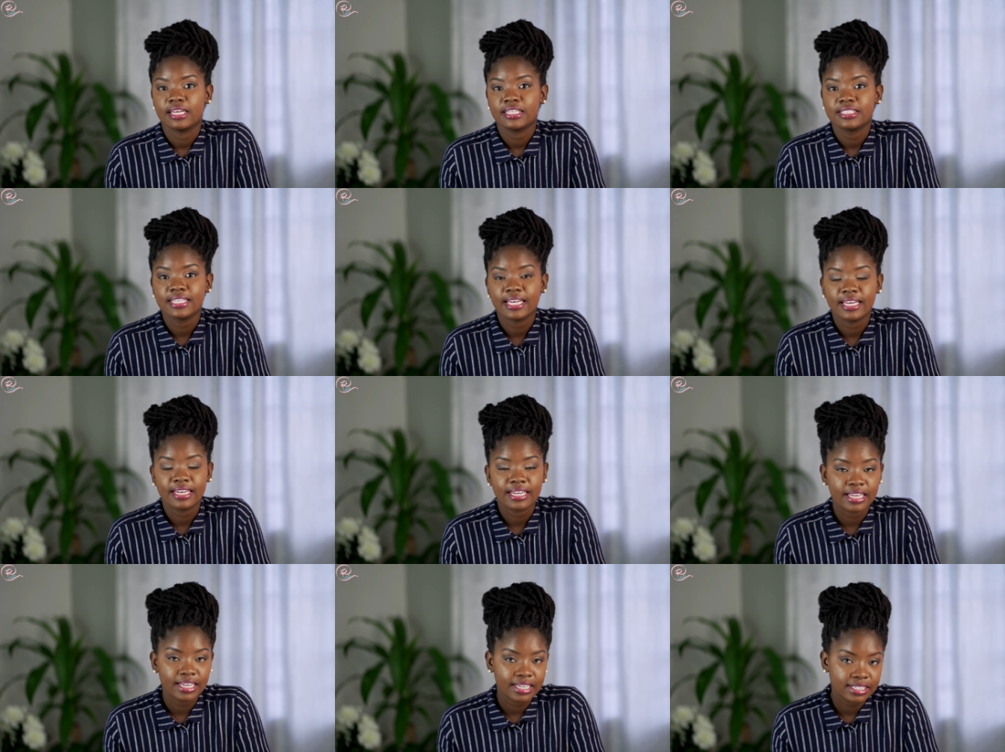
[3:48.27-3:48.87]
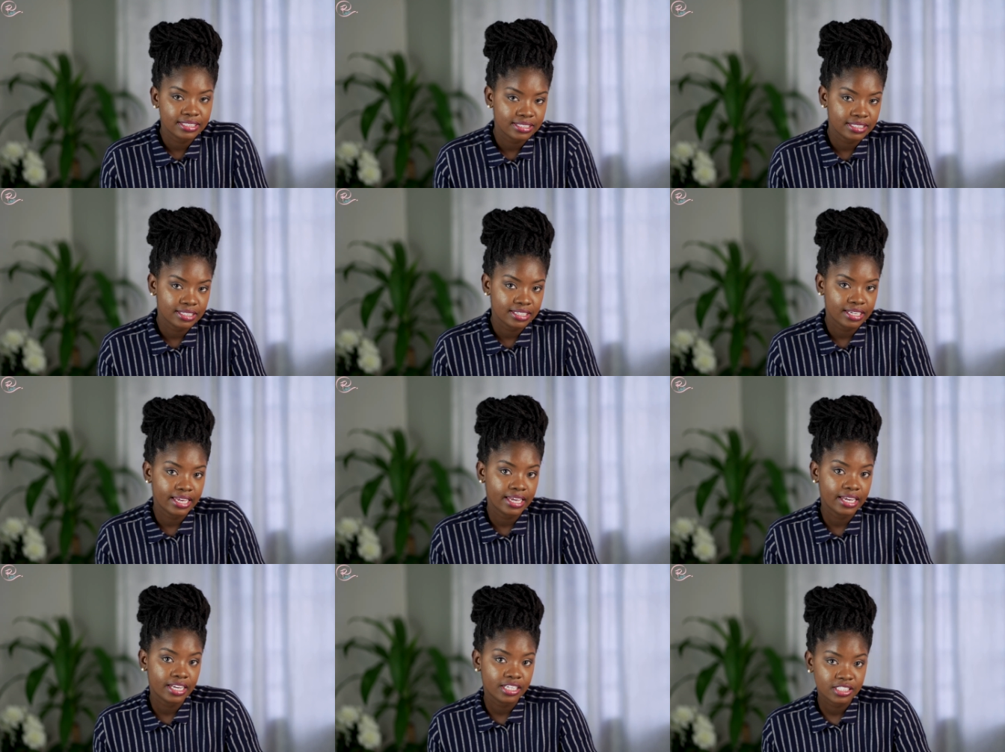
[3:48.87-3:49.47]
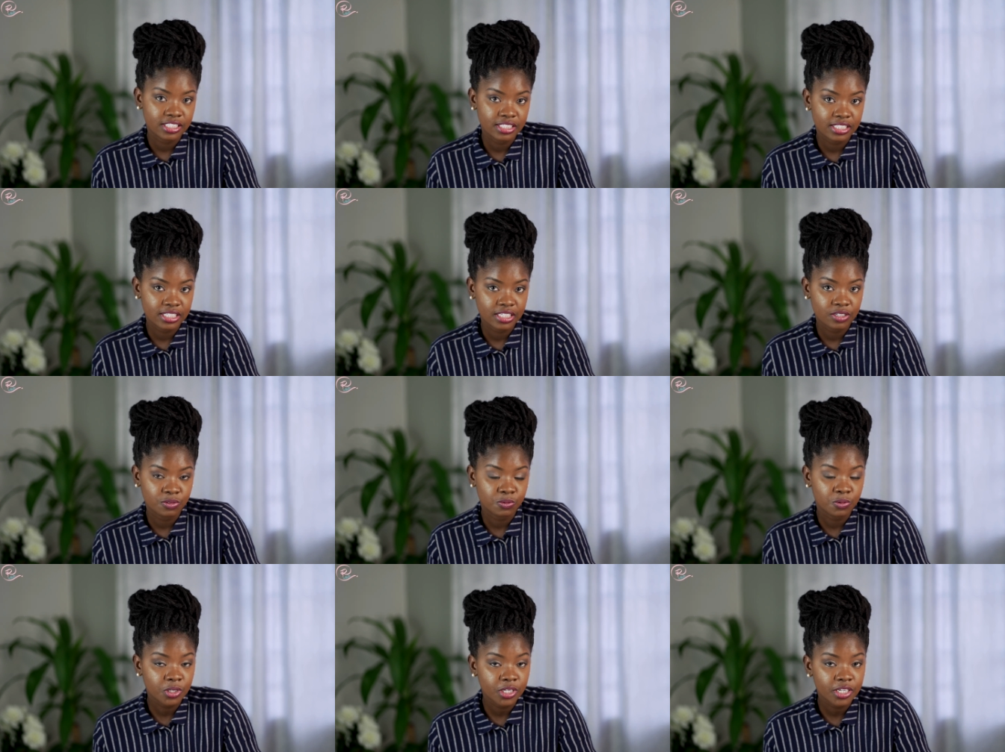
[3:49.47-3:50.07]
1080 HD
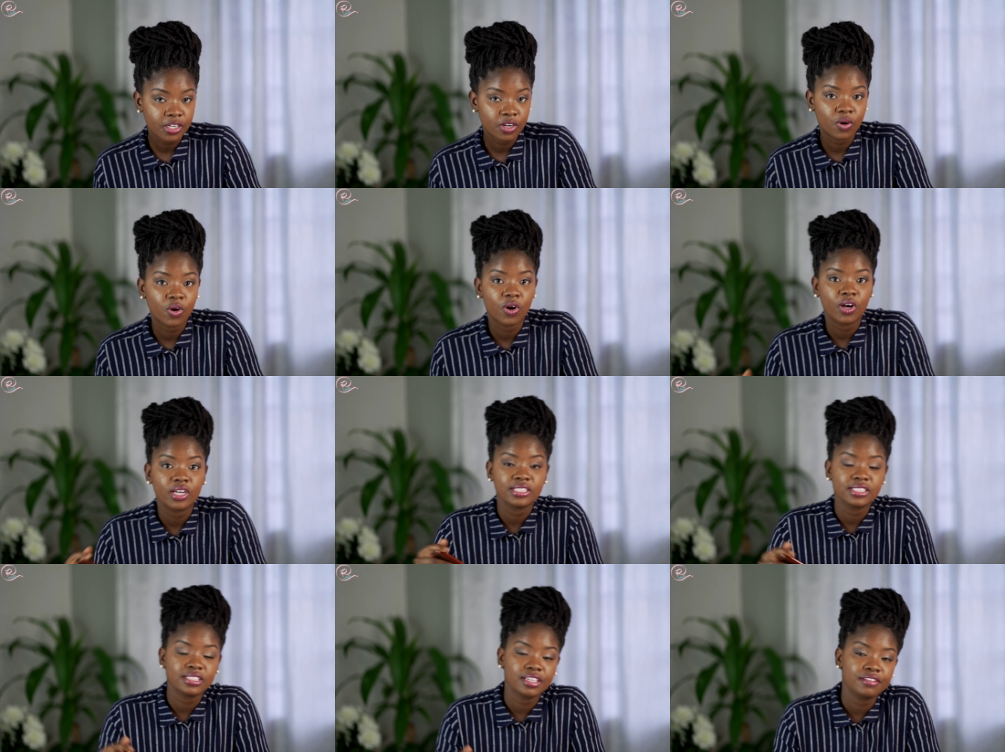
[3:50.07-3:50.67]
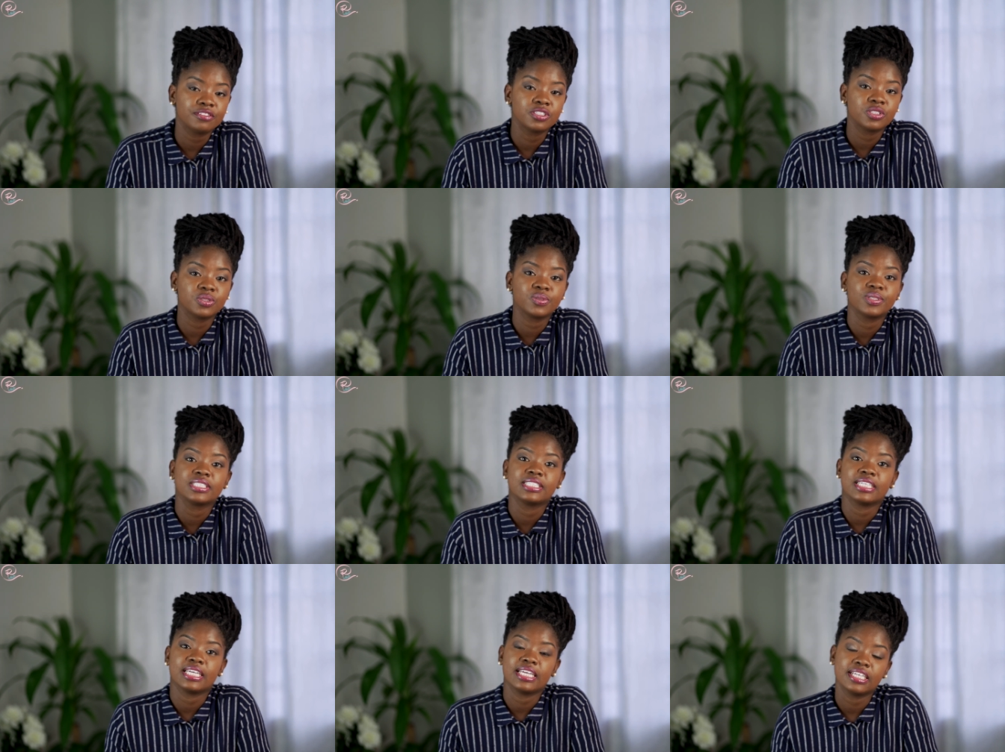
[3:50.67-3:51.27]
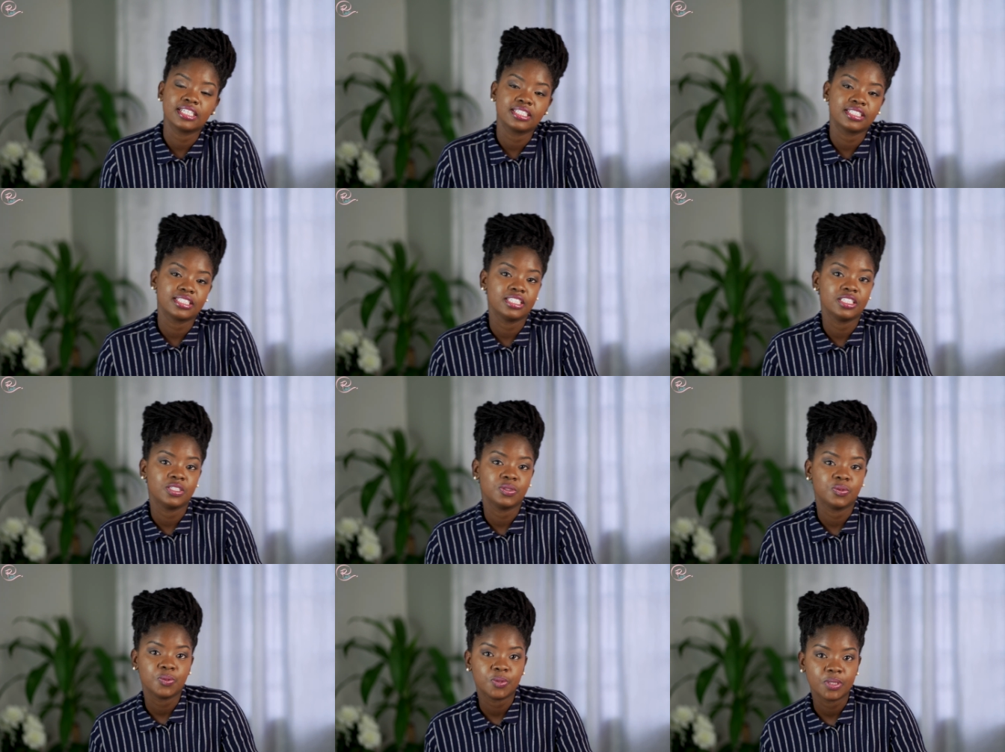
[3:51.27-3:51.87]
would or 720
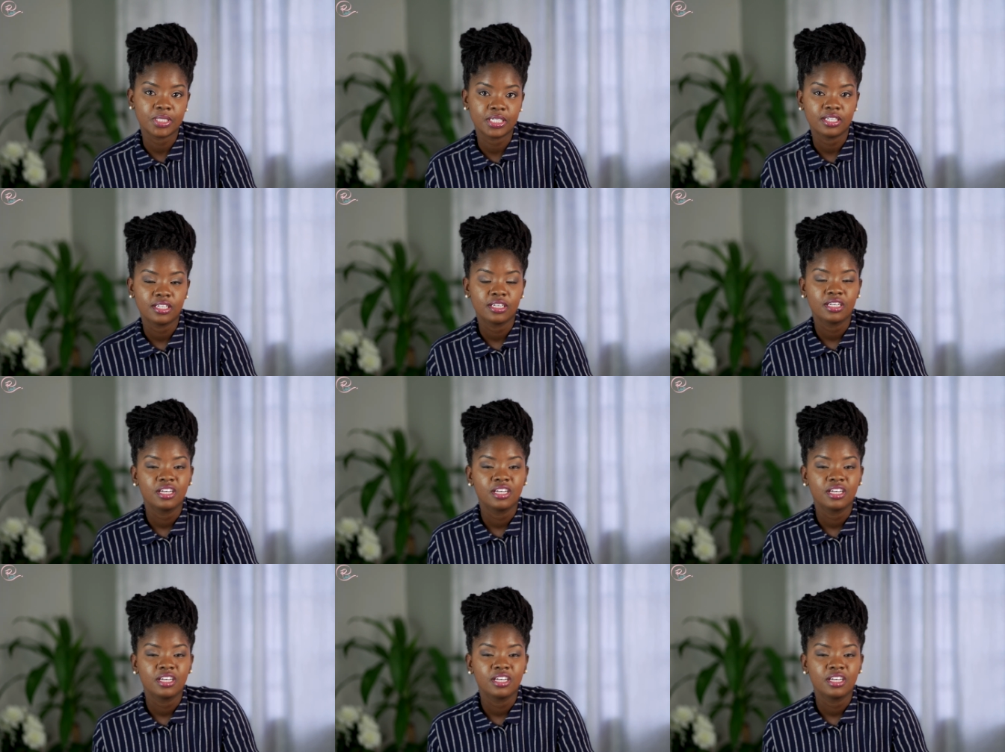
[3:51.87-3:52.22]
HD would.